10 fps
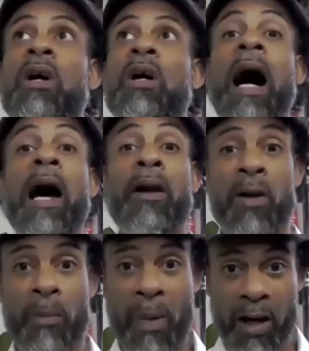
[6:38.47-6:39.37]

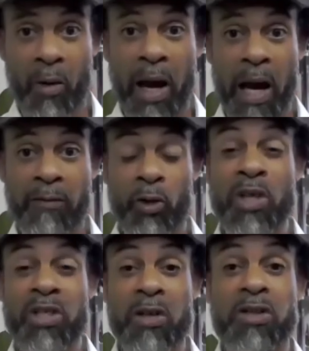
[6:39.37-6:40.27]
honor my craft,
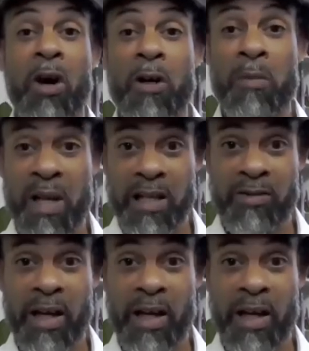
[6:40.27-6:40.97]
which in turn means that